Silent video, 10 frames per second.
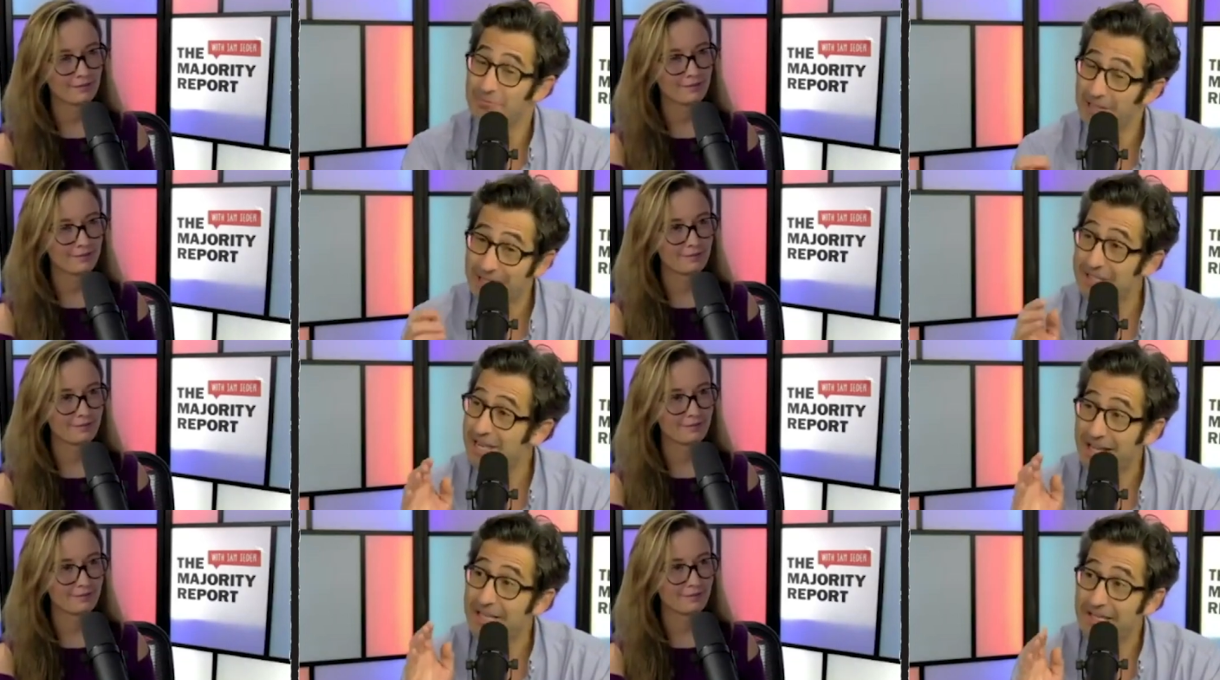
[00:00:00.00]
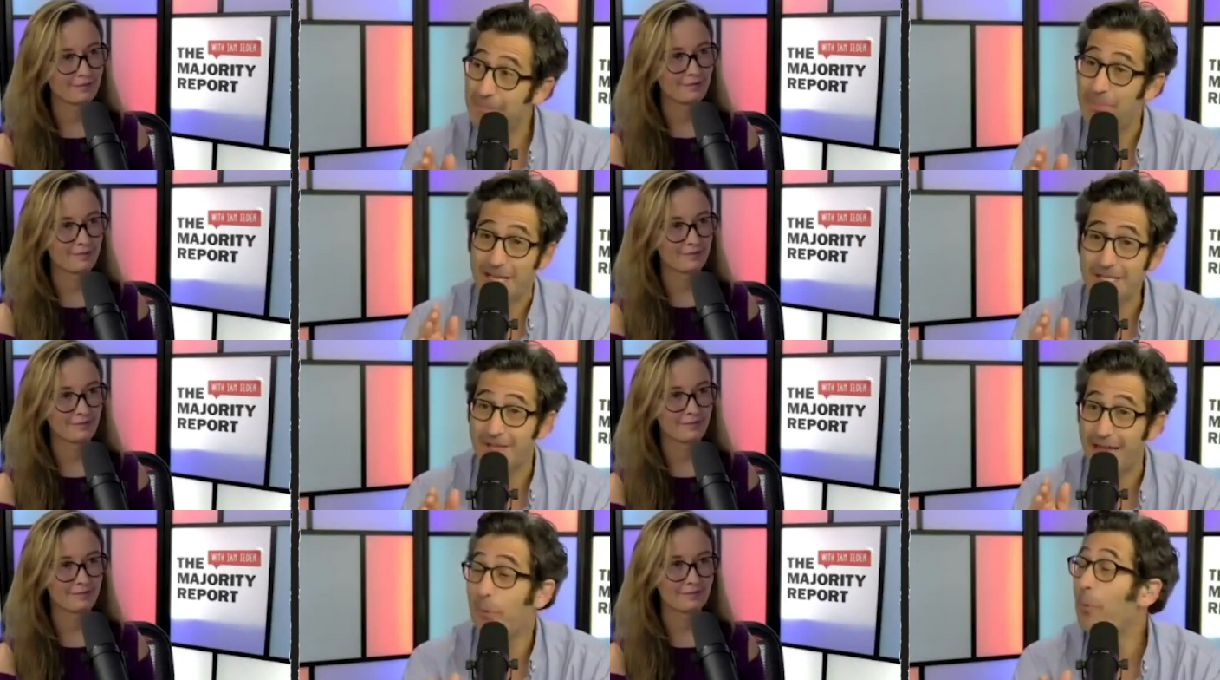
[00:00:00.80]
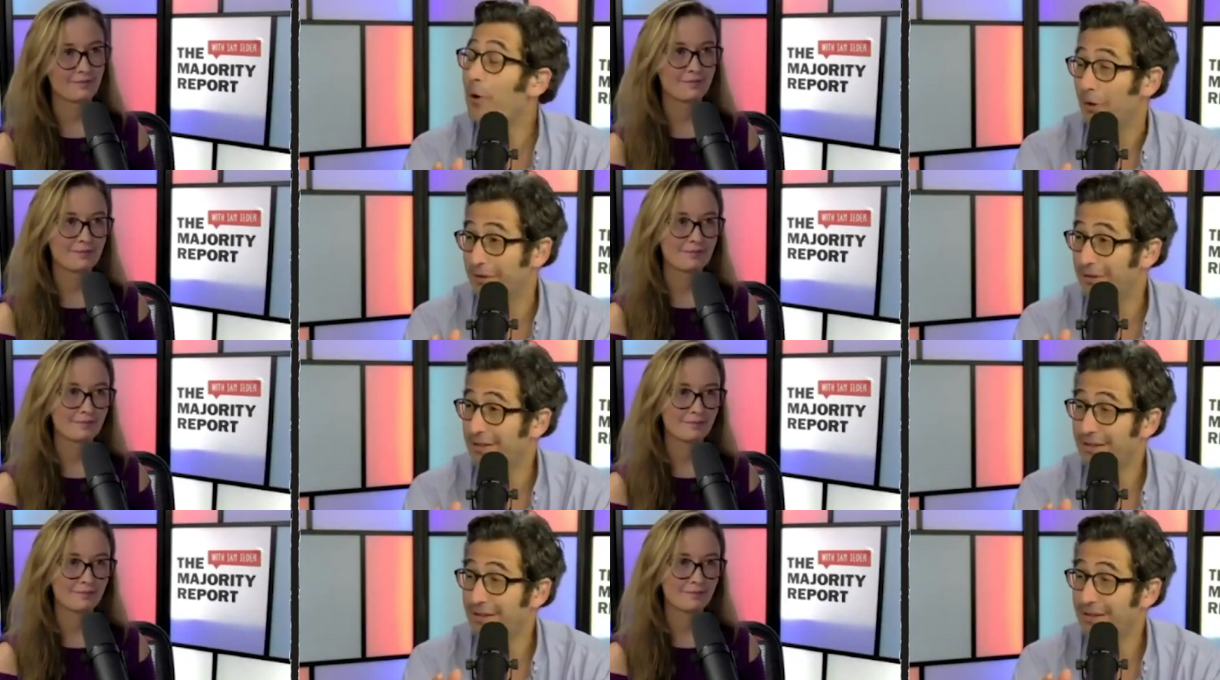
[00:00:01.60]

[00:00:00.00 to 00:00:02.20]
Speaker 1: let's take a dip into that world.